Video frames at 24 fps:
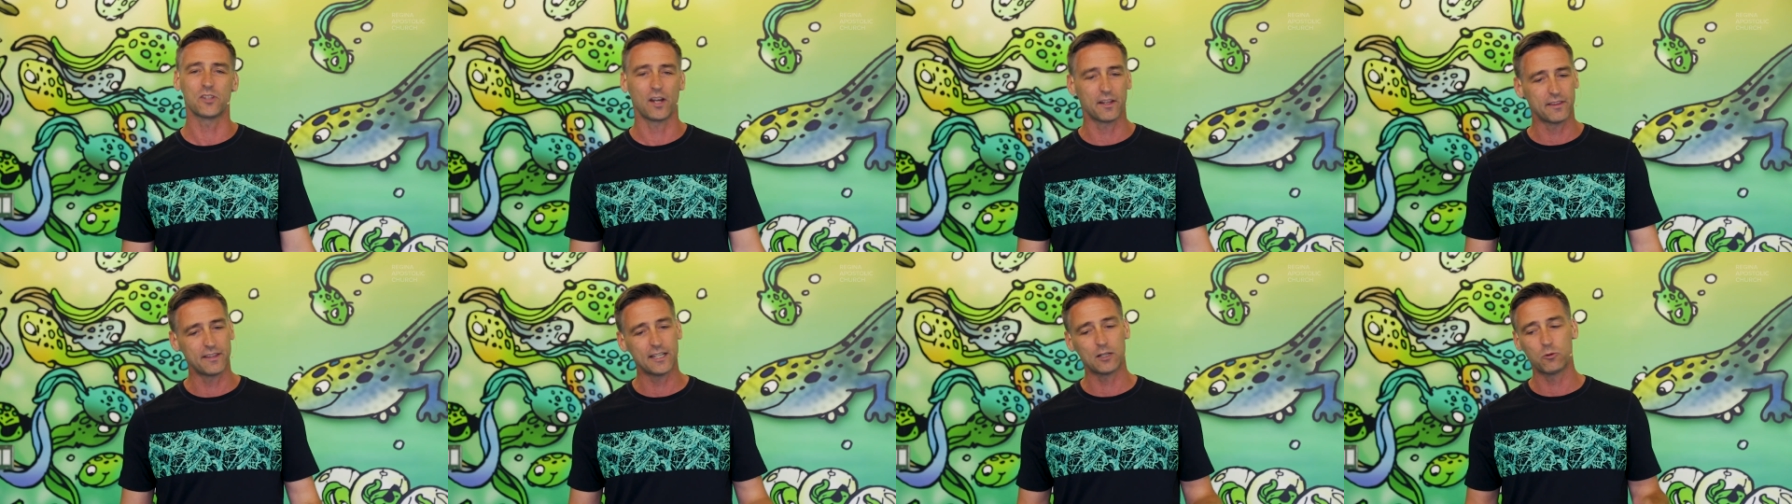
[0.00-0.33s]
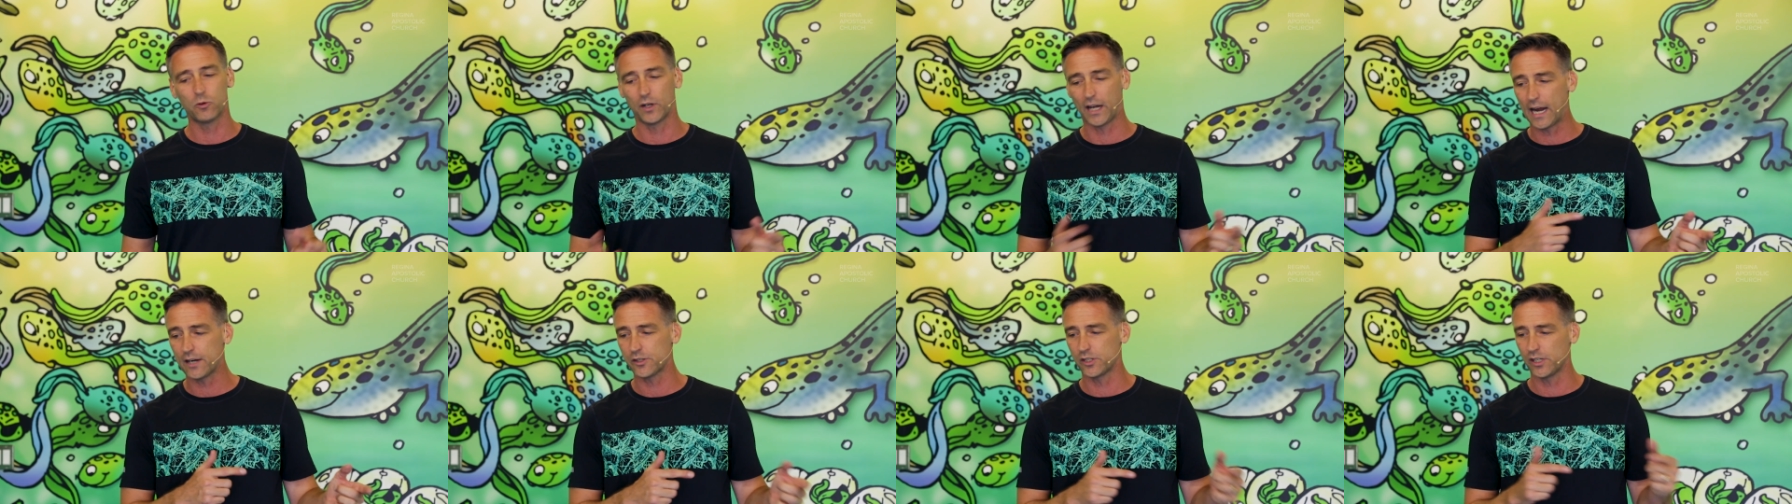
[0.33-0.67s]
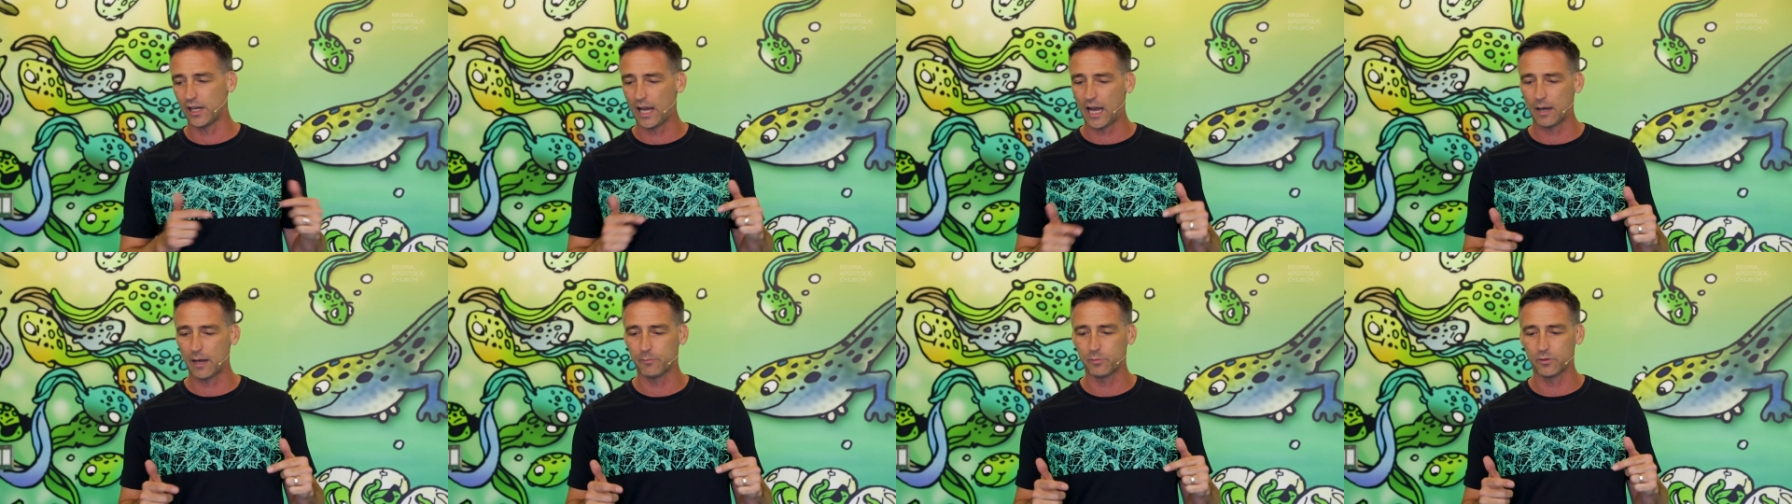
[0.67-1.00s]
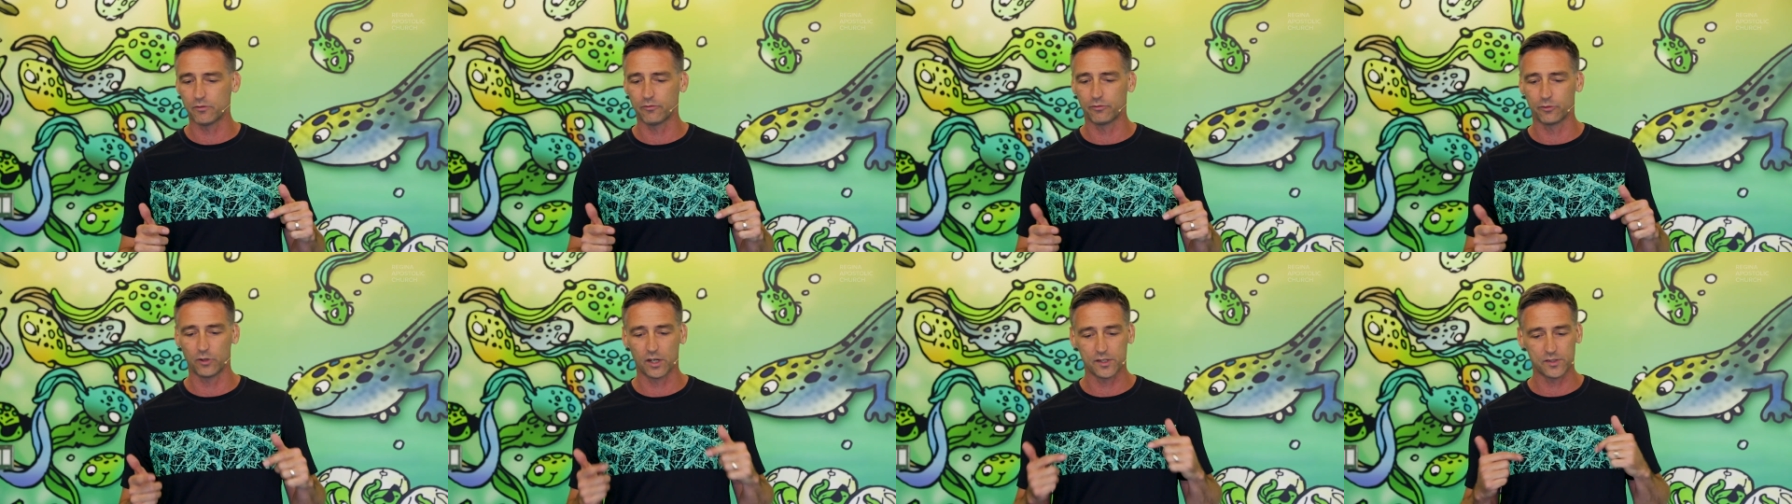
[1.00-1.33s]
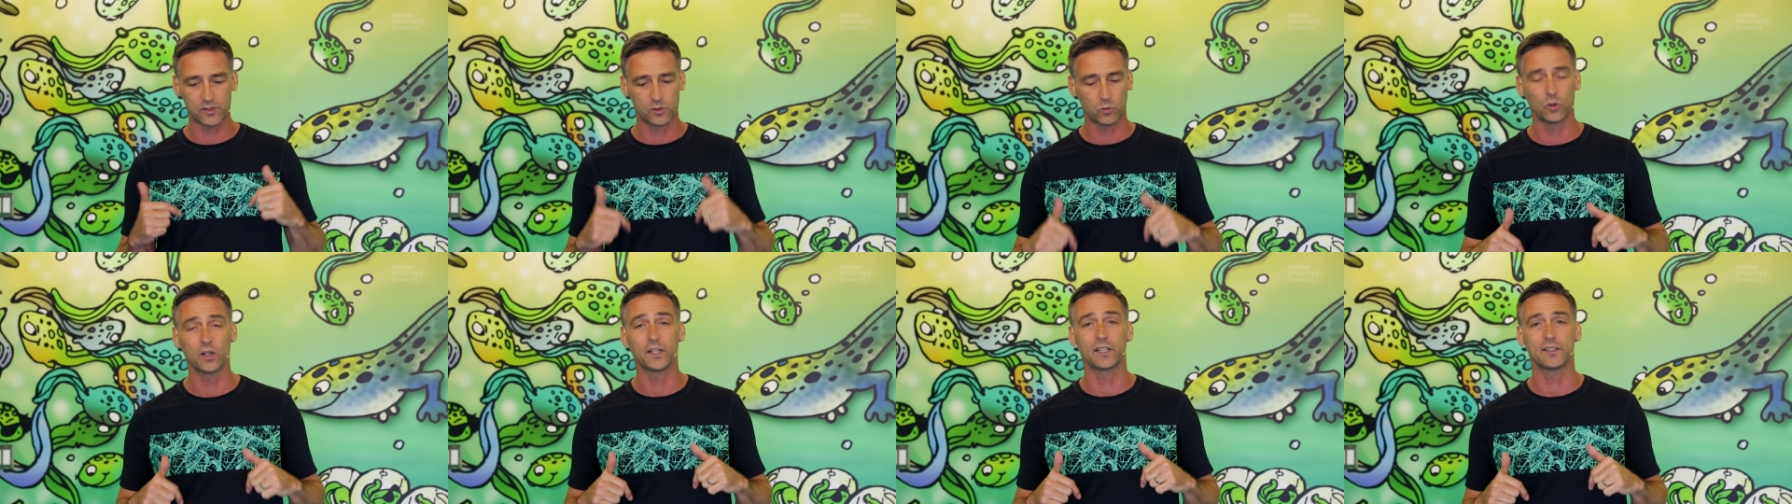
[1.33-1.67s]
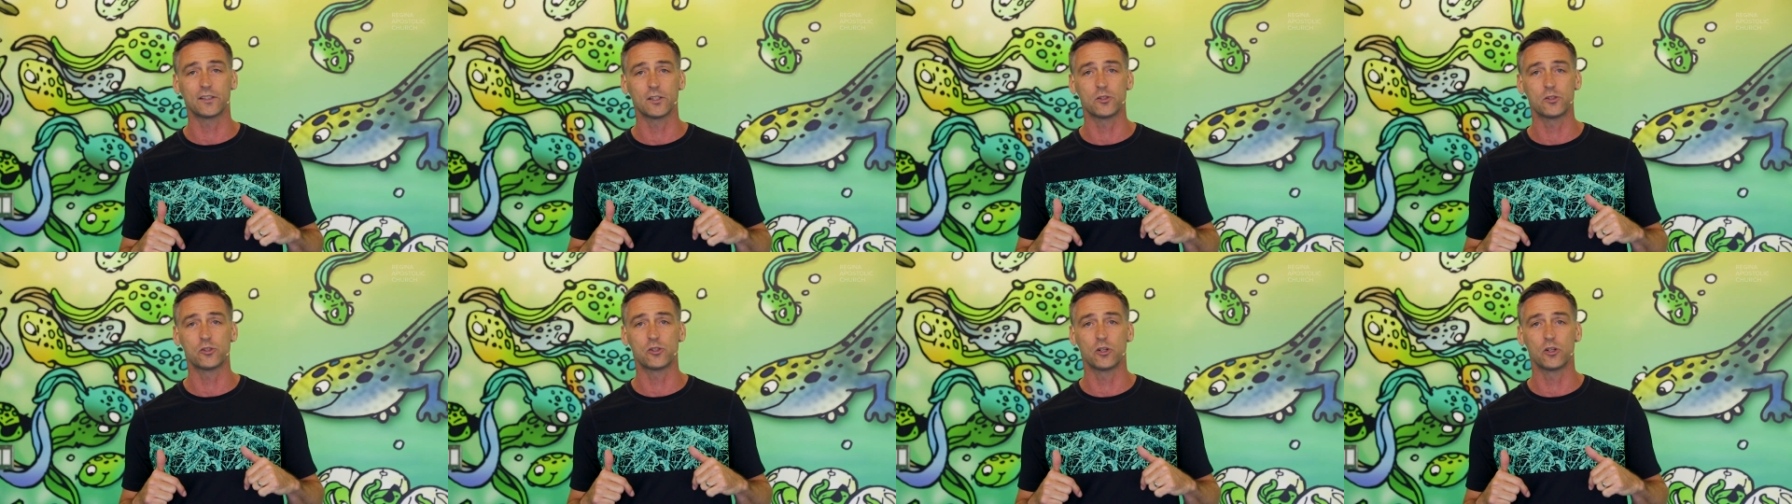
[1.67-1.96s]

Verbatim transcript: I think what actually happened for us to work at the